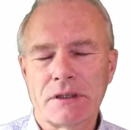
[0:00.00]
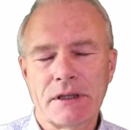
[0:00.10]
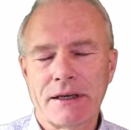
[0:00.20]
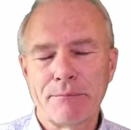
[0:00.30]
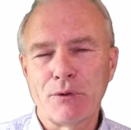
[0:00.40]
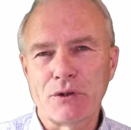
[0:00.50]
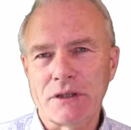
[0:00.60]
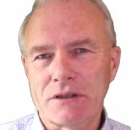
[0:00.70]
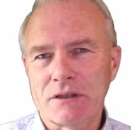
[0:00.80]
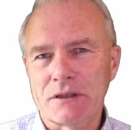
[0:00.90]
input
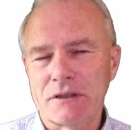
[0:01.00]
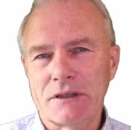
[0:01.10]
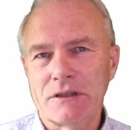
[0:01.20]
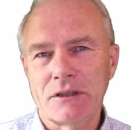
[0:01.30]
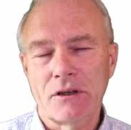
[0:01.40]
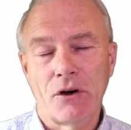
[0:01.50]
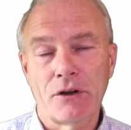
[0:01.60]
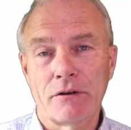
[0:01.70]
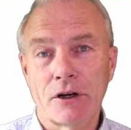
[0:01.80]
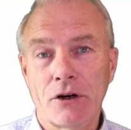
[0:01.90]
is
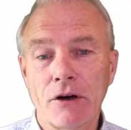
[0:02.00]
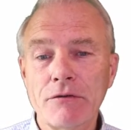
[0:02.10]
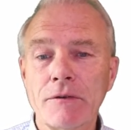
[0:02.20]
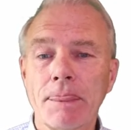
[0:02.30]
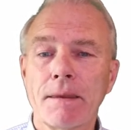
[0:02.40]
on or off.